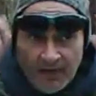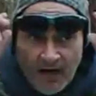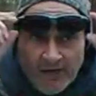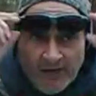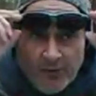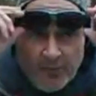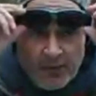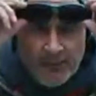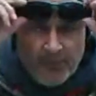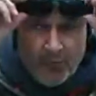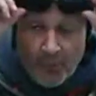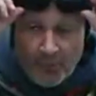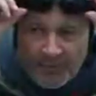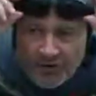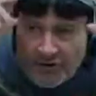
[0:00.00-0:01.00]
I do want an
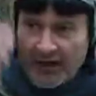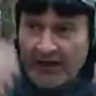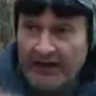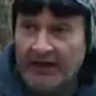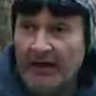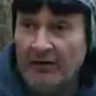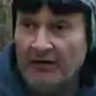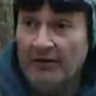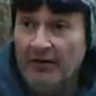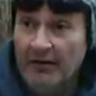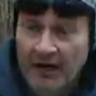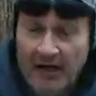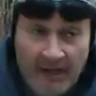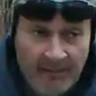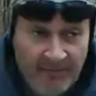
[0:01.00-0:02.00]
appointment to check it out.
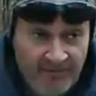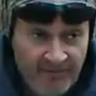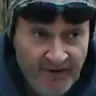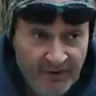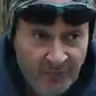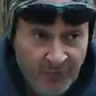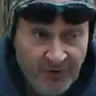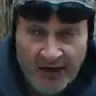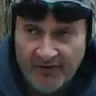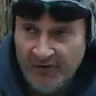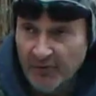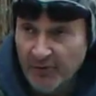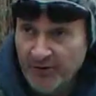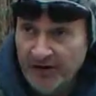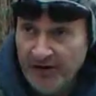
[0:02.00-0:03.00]
I'm fit without
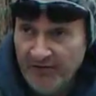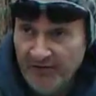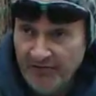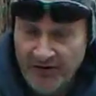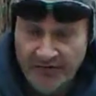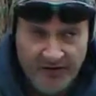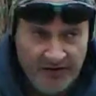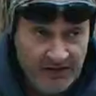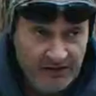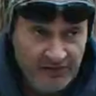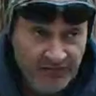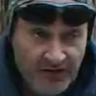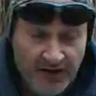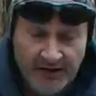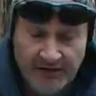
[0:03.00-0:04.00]
doing that in 50, and that's
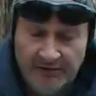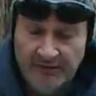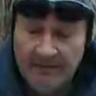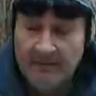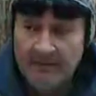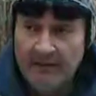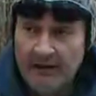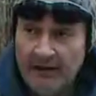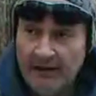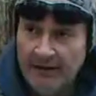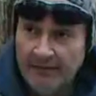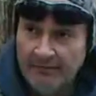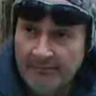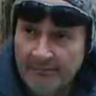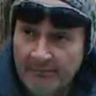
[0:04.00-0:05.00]

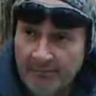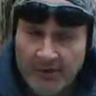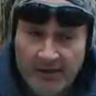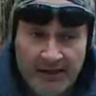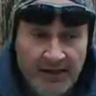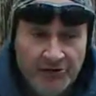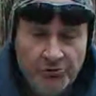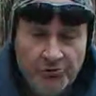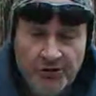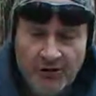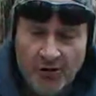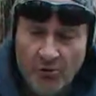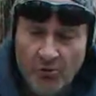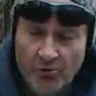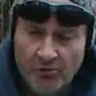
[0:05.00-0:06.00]
fine. But as you get
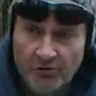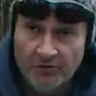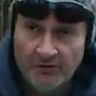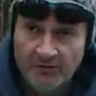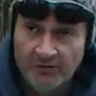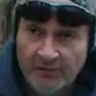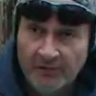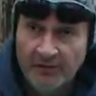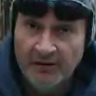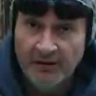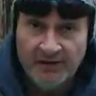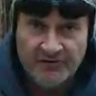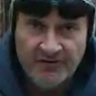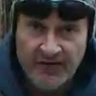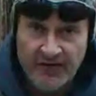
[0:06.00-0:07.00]
older,
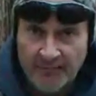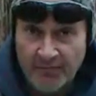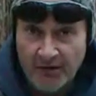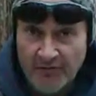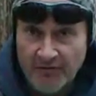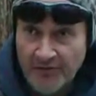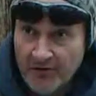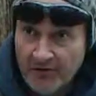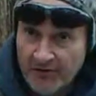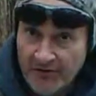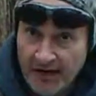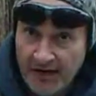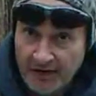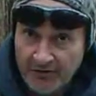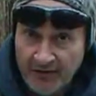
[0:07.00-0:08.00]
it's not a problem if you go to the
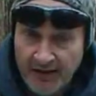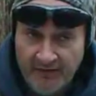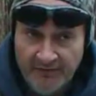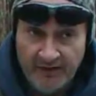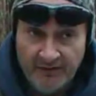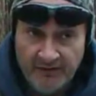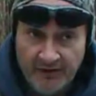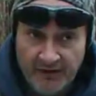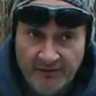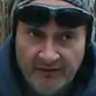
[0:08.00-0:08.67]
doctor and have that done.